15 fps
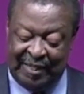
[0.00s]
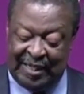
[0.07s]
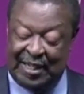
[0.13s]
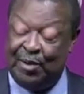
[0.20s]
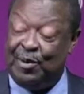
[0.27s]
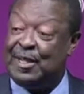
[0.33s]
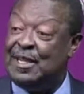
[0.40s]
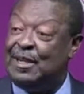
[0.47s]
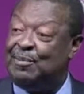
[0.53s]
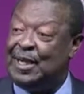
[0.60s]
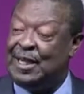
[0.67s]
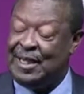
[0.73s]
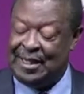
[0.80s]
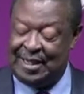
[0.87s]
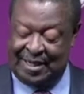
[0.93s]
Victor
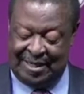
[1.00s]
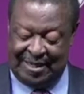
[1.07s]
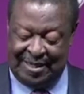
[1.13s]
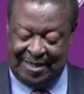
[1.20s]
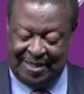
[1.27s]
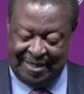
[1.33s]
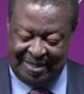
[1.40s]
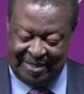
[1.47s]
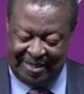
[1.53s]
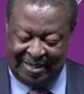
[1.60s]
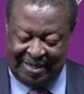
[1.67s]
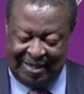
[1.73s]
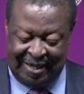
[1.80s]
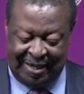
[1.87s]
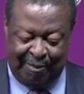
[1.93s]
Wanyama,
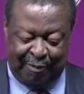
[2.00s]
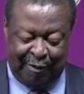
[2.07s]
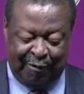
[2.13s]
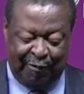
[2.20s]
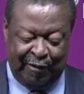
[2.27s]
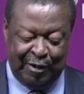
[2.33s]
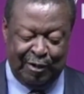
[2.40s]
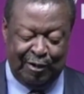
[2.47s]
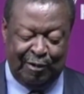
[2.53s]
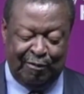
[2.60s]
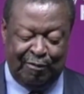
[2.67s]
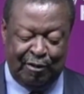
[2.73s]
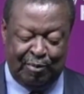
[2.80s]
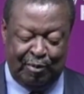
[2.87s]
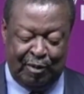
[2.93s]
a
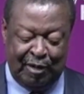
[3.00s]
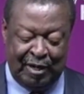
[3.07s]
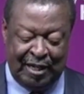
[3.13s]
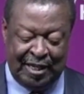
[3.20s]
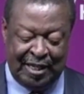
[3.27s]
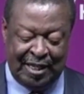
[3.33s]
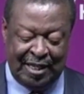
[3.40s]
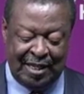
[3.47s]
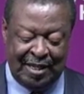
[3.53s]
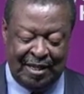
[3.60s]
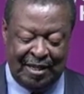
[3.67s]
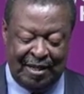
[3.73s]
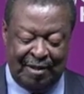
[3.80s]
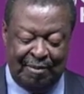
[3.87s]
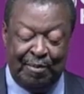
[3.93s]
professional footballer,
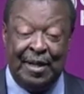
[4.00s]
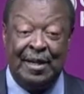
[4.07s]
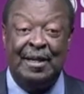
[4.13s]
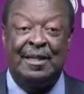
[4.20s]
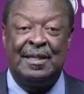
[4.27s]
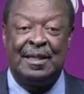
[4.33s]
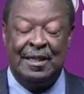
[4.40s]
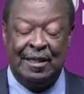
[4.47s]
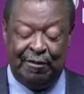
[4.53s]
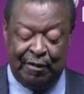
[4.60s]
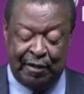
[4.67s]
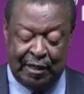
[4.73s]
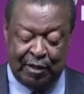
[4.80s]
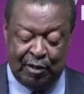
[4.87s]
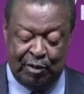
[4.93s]
made a
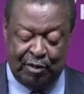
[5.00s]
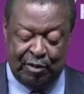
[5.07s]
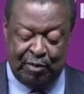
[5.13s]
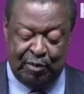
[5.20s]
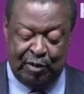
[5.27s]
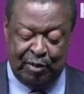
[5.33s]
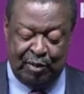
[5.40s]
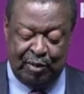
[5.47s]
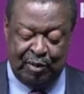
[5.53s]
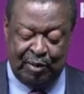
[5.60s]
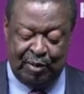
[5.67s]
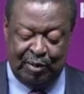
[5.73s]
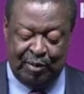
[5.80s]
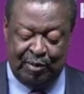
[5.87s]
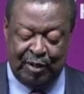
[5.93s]
significant
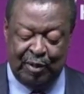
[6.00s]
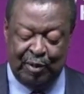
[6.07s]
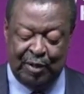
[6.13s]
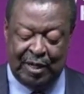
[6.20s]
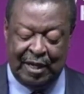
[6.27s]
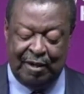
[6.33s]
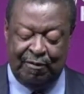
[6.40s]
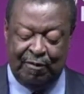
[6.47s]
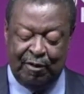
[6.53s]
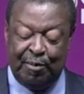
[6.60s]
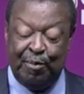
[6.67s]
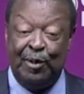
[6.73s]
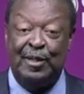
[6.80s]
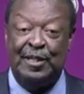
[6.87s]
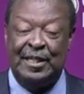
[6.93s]
contribution to the UK
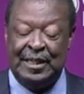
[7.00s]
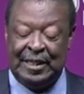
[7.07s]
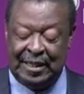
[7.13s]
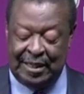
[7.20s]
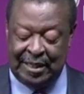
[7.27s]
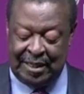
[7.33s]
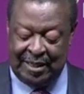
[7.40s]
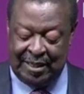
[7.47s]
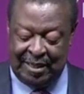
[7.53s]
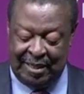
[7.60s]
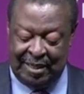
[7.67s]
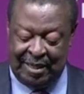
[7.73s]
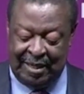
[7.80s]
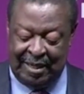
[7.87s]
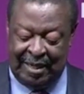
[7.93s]
football scene
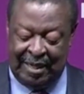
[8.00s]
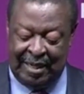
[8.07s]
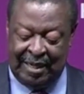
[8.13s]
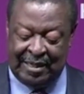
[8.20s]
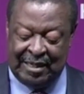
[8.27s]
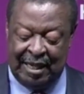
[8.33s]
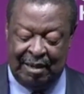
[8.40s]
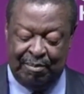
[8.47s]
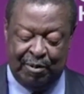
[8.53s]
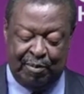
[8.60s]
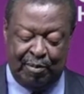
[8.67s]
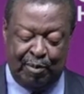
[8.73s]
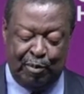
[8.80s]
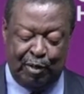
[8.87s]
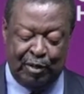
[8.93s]
and has helped
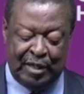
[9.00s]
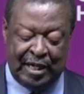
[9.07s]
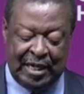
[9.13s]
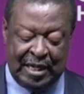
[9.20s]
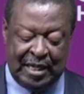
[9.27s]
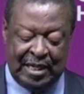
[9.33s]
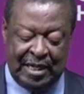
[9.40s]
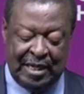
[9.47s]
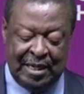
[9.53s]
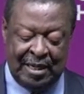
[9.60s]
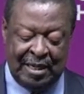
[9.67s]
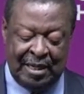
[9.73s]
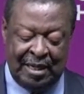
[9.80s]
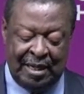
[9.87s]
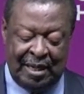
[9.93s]
promote Kenya
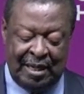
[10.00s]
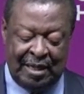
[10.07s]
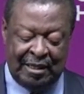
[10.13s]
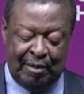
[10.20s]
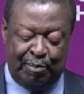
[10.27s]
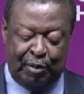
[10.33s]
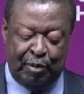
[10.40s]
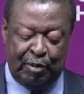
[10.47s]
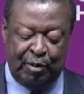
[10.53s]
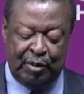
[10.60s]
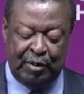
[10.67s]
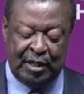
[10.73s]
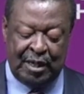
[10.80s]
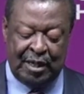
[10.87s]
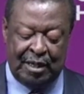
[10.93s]
as a
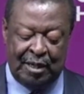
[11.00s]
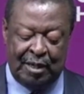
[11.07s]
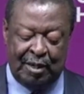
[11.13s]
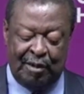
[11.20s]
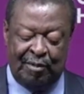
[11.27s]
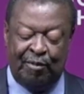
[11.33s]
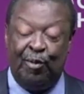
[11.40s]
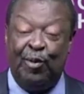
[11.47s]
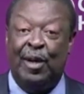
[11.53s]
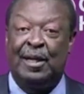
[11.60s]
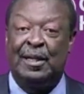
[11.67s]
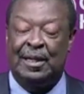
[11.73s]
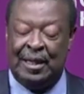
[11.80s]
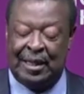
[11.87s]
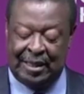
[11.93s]
producer of
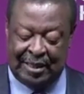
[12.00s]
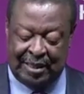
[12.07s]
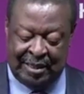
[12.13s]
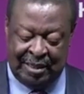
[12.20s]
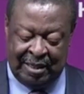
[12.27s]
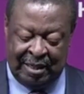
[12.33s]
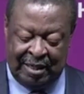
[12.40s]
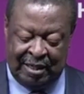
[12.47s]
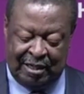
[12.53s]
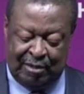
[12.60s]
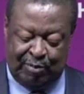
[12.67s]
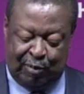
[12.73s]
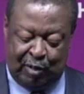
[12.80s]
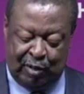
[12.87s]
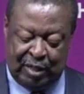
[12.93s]
world-class
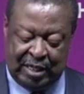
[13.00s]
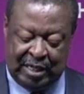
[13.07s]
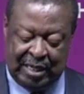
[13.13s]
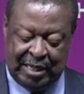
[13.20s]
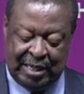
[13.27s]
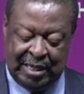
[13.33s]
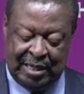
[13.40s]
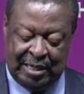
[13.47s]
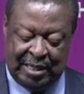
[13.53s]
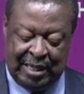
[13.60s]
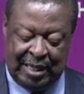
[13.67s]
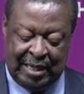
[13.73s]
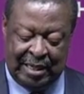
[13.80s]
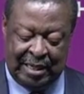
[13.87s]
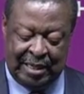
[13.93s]
sporting
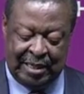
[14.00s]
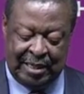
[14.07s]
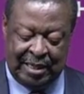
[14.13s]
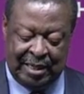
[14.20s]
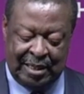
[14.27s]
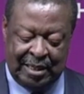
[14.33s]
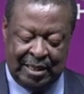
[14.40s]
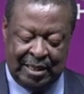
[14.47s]
talent.